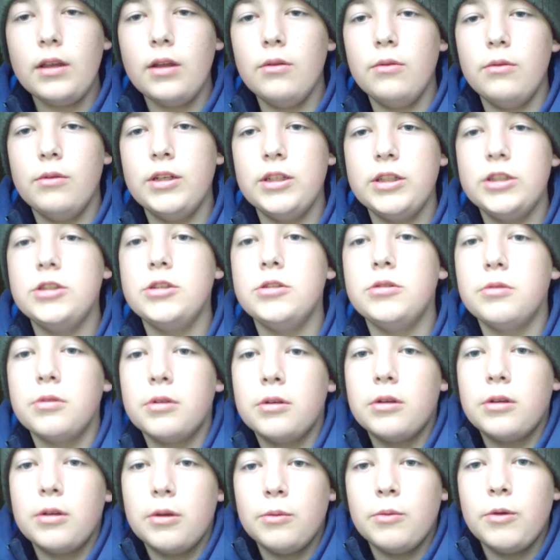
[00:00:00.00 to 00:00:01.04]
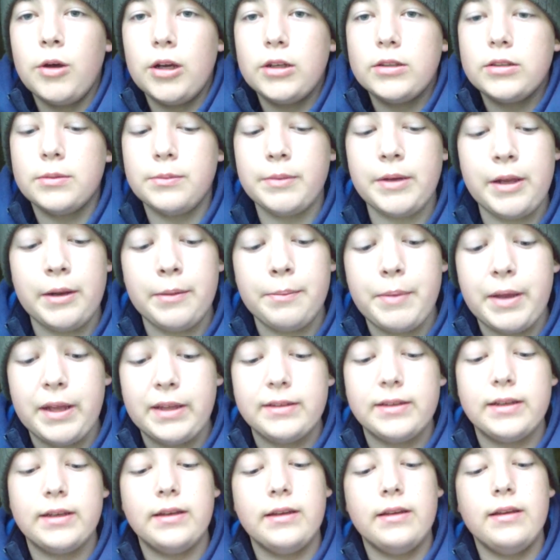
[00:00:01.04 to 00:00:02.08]
which works a bit
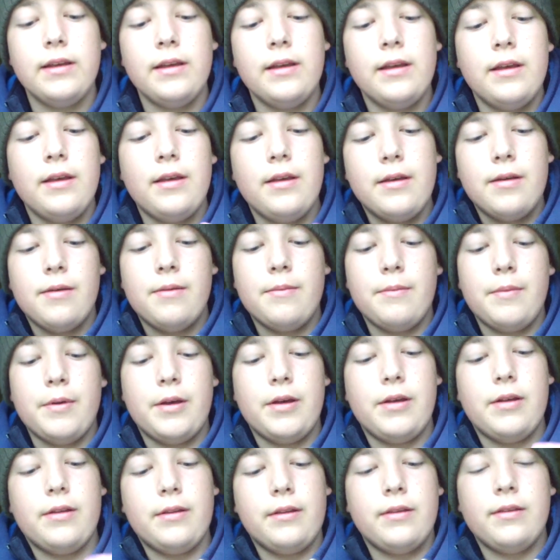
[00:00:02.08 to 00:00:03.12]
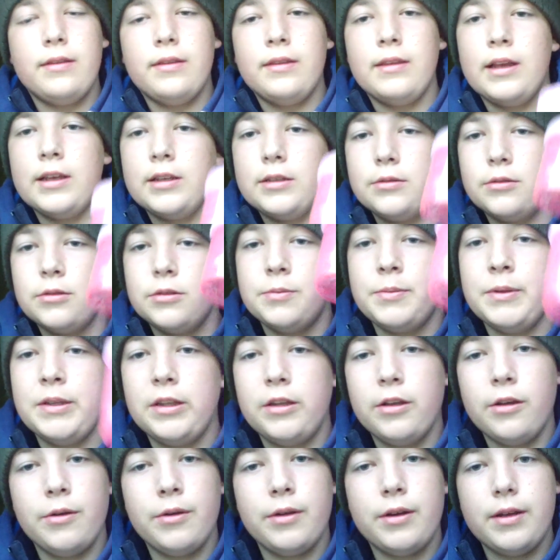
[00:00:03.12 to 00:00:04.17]
better. But that's what's been
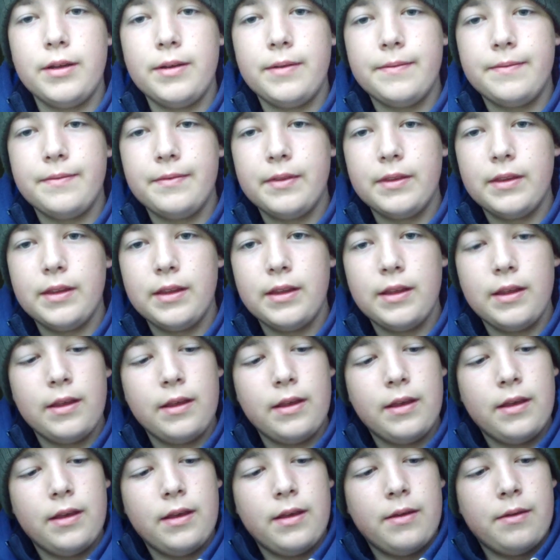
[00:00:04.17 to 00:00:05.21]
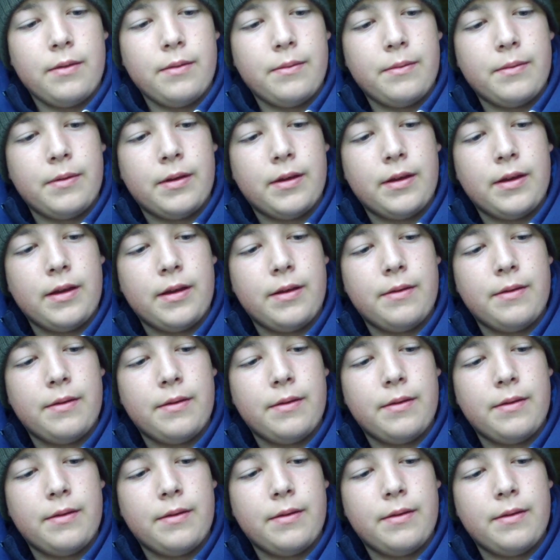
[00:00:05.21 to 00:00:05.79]
doing it. But